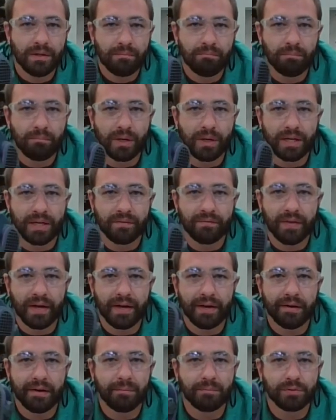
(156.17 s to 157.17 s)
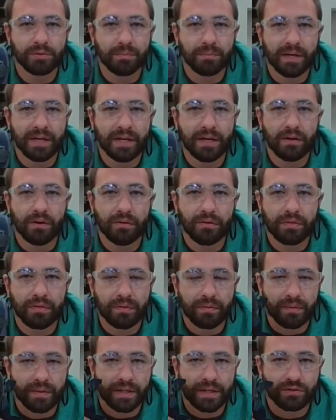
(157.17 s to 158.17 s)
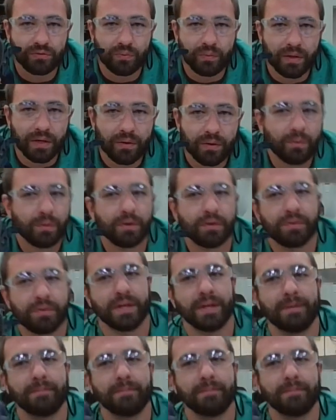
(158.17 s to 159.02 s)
but if that helps my health, that's well worth